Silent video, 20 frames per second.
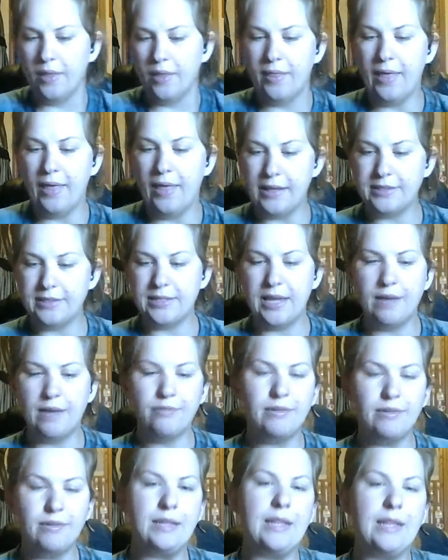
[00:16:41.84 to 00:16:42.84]
that's
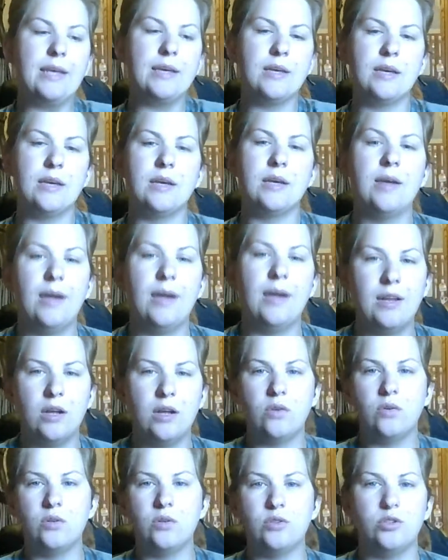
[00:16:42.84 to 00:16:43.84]
everything. I
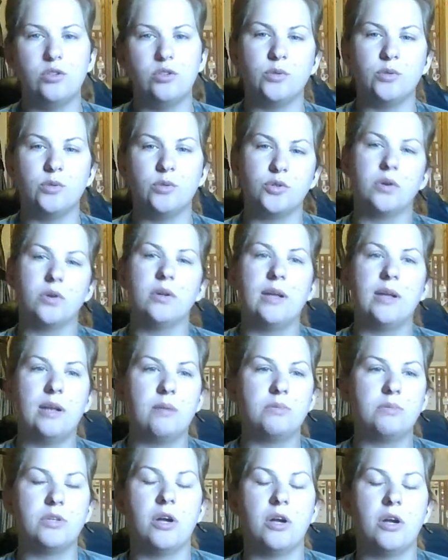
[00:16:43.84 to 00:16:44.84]
know, super short, and
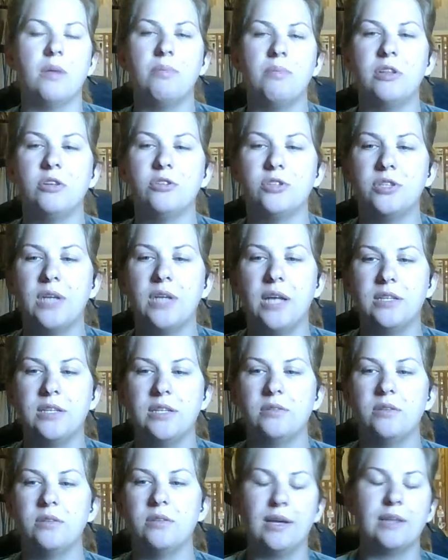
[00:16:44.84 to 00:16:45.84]
I'm sorry, but there just
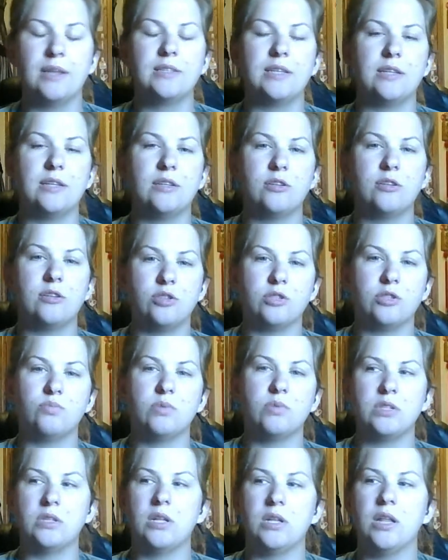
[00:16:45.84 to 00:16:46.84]
hasn't, like I said, there just
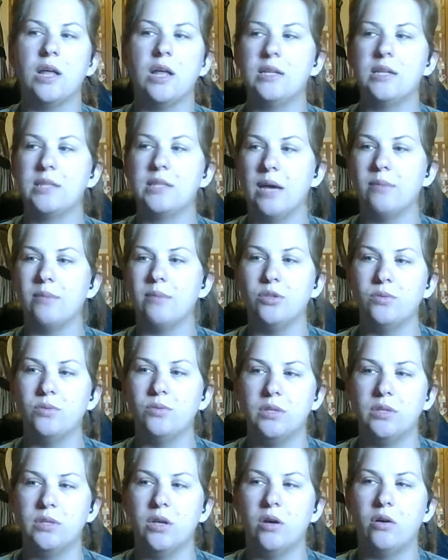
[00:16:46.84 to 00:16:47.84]
wasn't a lot of time to
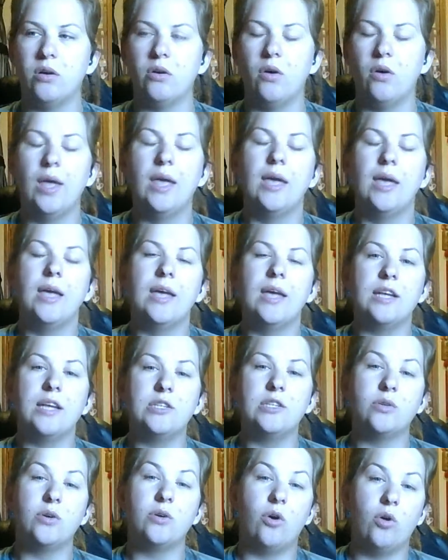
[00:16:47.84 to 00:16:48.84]
really go
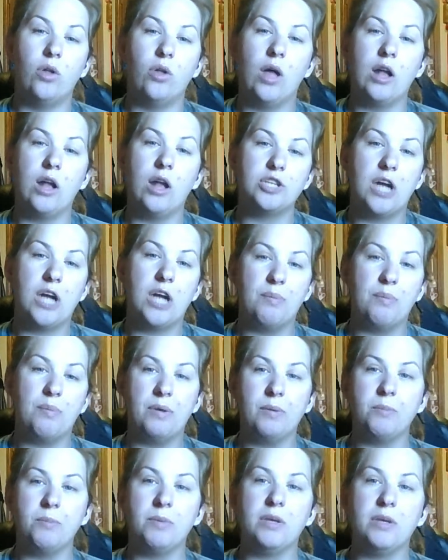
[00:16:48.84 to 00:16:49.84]
and do a whole lot of
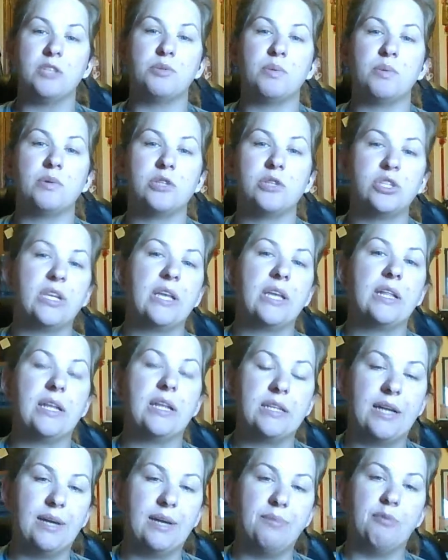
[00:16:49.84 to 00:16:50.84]
shopping because we were just
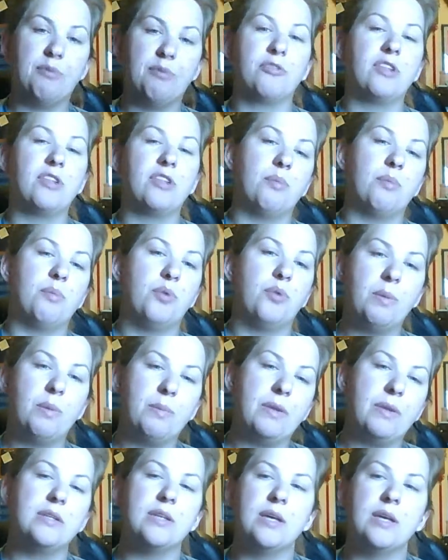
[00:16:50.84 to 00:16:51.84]
killing time before the
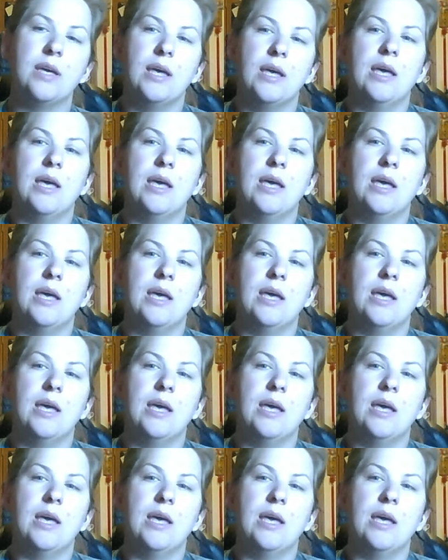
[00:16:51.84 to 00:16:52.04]
appointment